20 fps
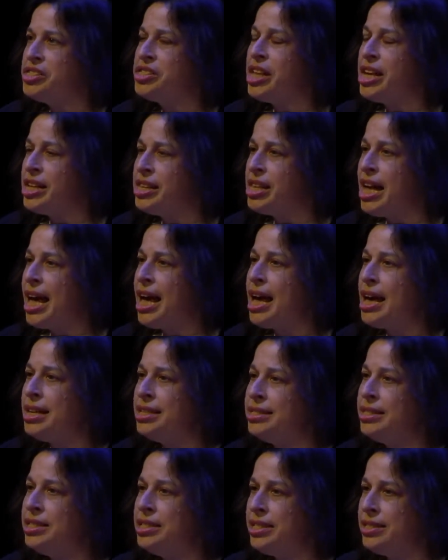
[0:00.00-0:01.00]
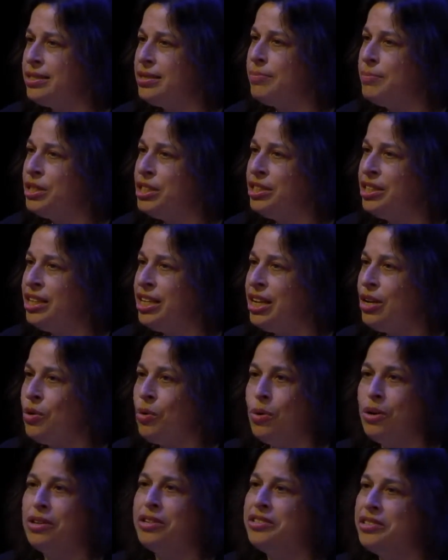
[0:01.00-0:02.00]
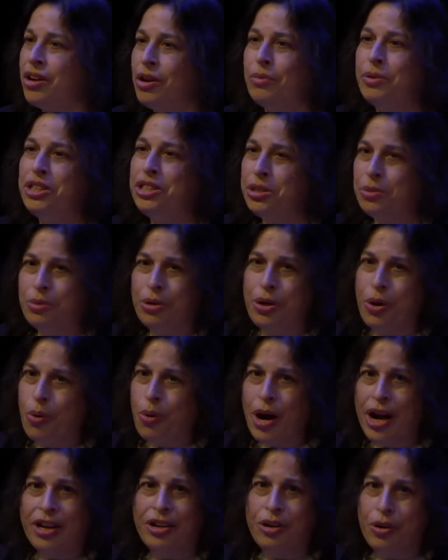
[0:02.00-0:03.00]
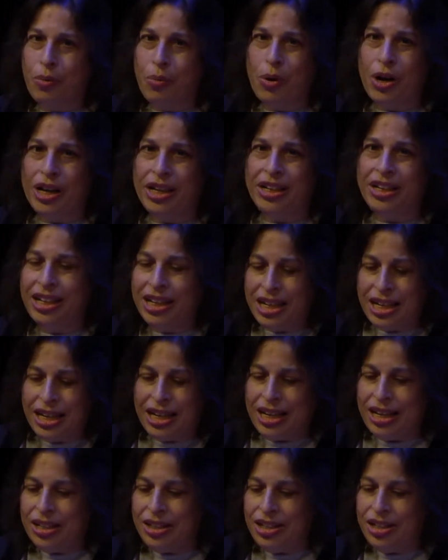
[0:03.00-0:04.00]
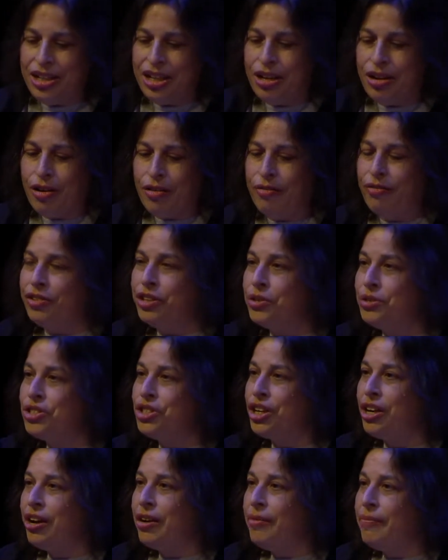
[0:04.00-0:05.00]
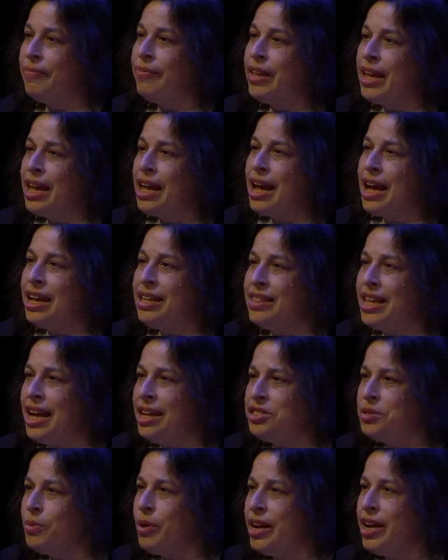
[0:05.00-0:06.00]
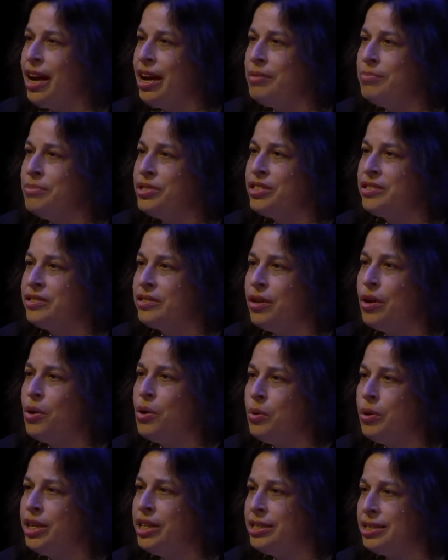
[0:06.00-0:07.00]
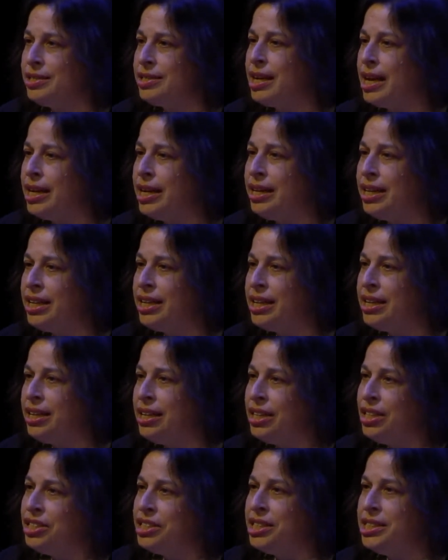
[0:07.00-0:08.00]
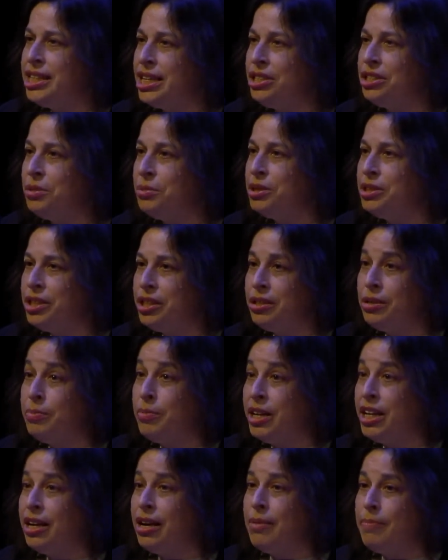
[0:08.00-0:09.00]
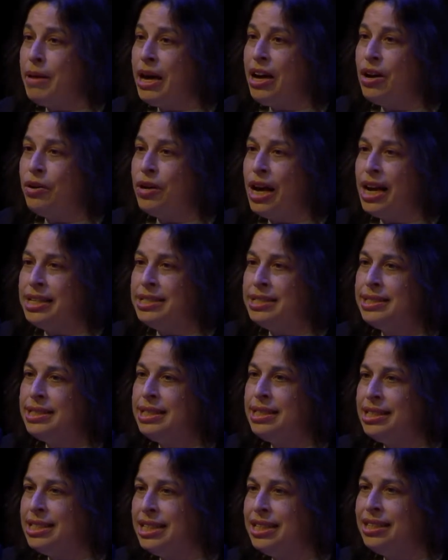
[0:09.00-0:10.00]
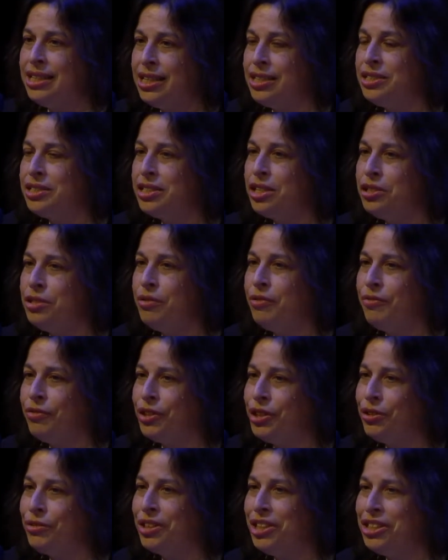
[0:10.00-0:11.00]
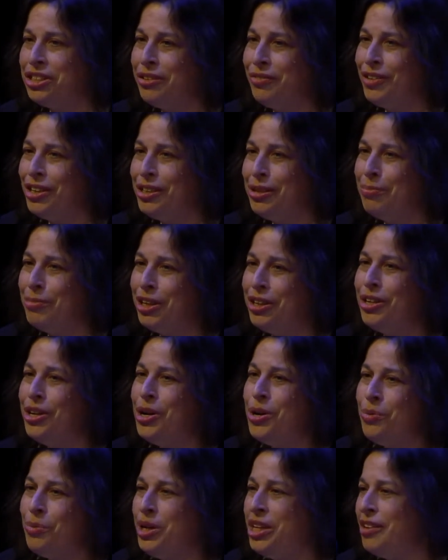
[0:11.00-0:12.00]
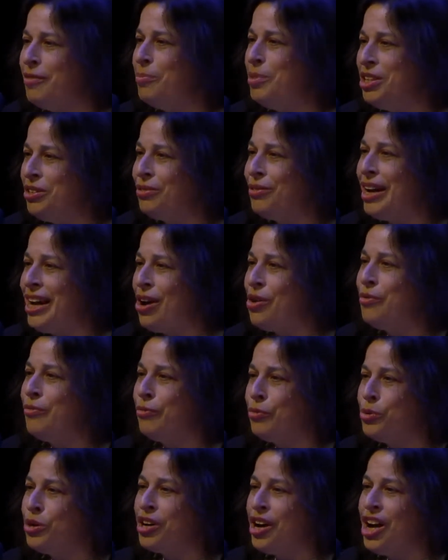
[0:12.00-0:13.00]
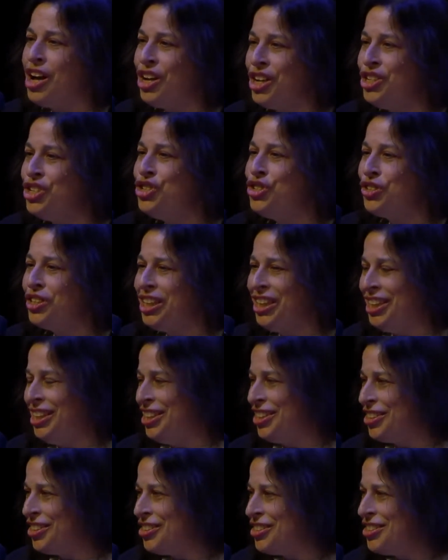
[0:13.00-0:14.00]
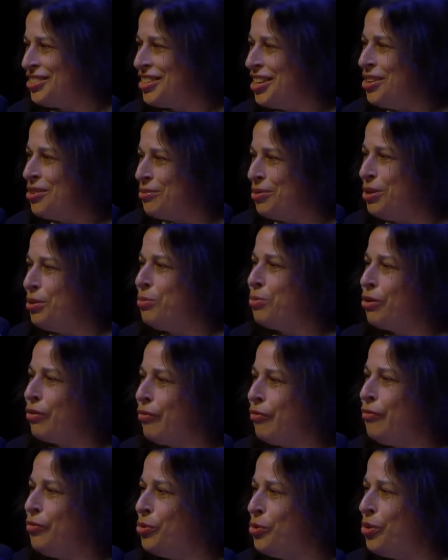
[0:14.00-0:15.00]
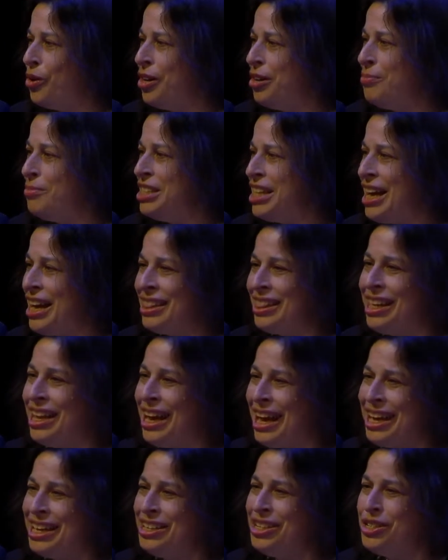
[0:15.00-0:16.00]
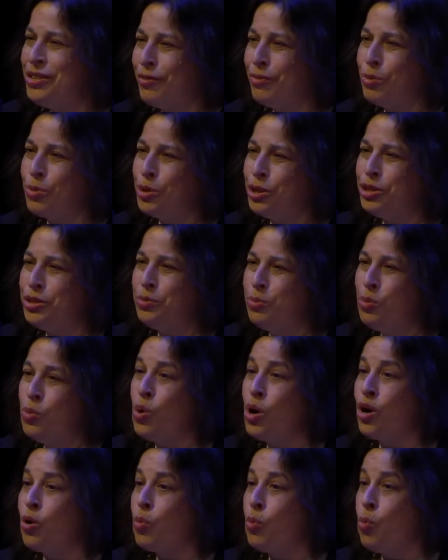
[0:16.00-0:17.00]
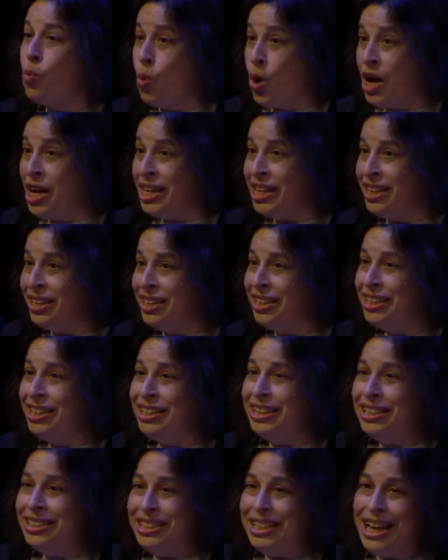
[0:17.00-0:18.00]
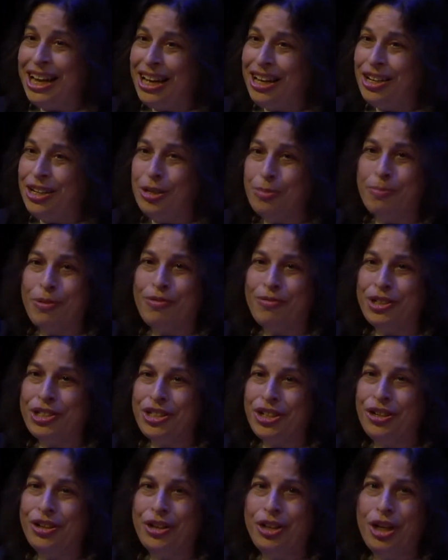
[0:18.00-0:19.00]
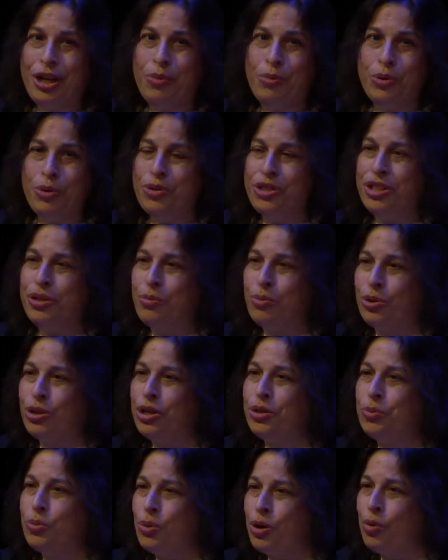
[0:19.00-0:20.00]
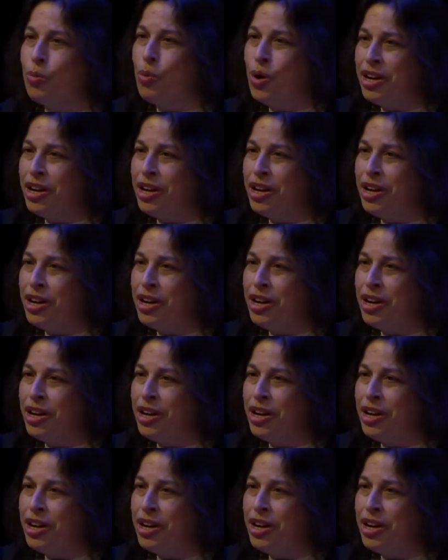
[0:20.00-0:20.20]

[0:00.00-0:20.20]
that has a disability or is going to acquire one in the near future. And that's why I'm so excited to tell you a little bit about ICD, the Institute for Career Development. We have been around for 100 years. We were formed at the end of World War I to help returning wounded World War